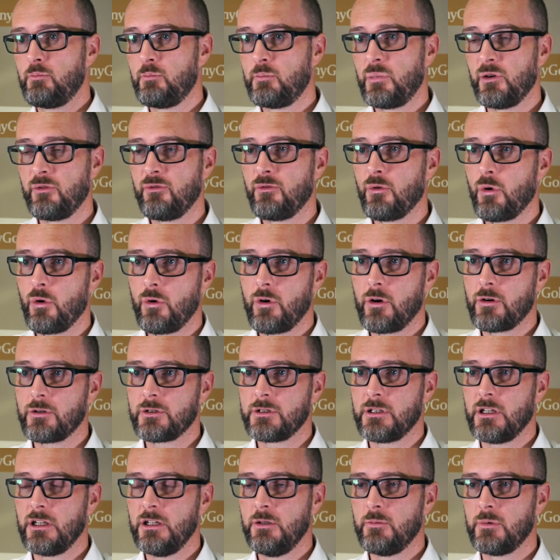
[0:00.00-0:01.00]
before
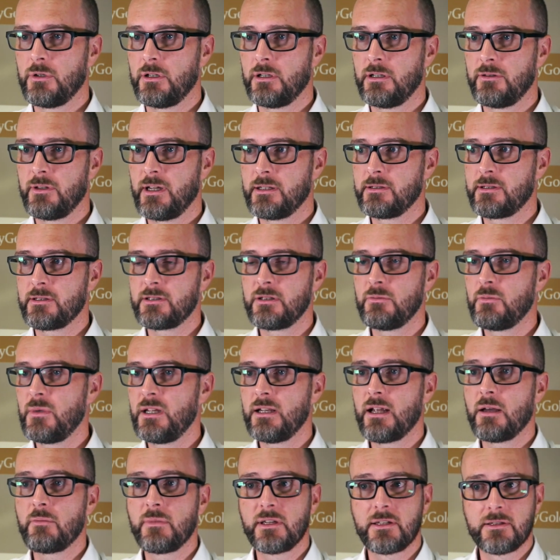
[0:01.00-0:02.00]
October, that doesn't
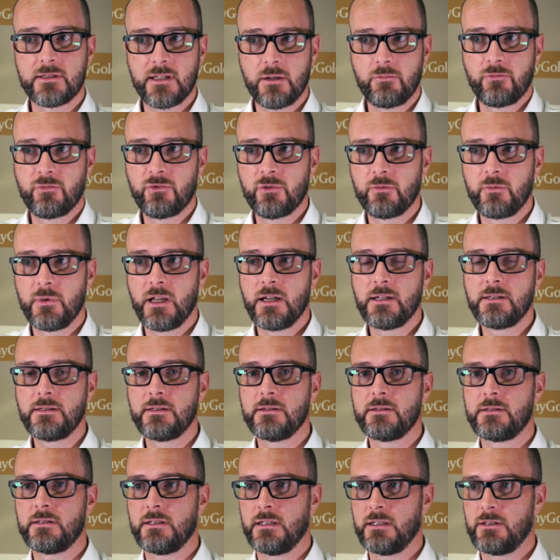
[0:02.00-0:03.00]
mean I'm exempt from
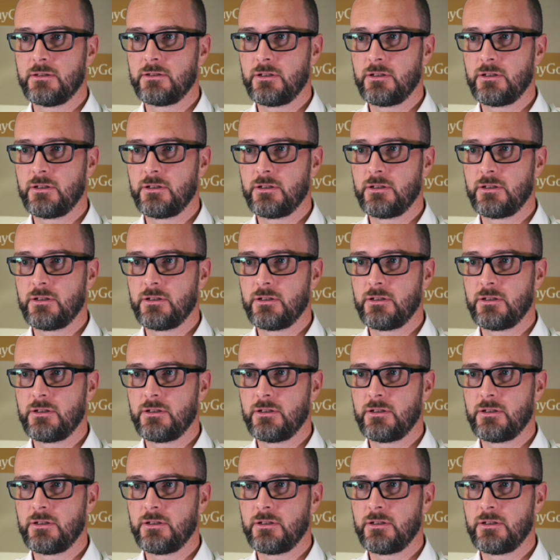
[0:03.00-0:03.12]
licensing.